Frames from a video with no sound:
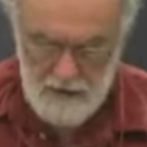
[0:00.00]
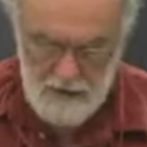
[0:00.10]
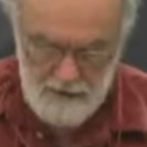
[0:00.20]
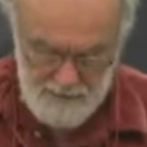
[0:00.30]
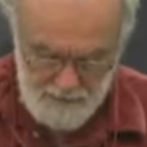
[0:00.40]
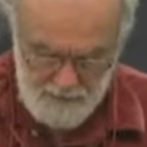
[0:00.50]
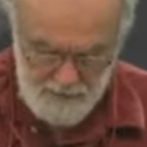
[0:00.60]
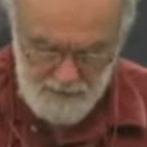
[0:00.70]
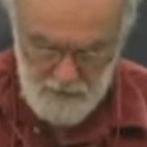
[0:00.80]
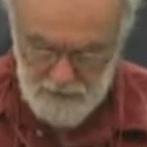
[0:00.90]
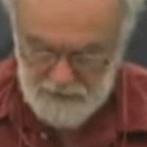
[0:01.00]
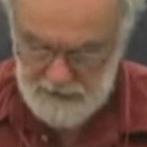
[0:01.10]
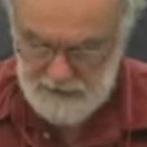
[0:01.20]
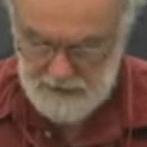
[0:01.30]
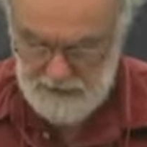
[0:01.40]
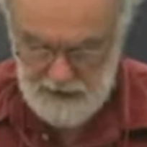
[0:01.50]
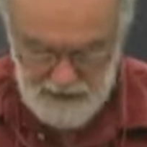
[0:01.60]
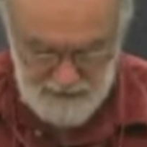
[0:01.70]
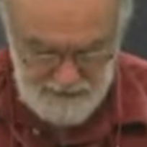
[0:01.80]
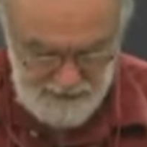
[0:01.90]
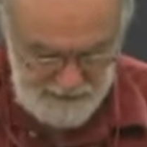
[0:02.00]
Um, what this then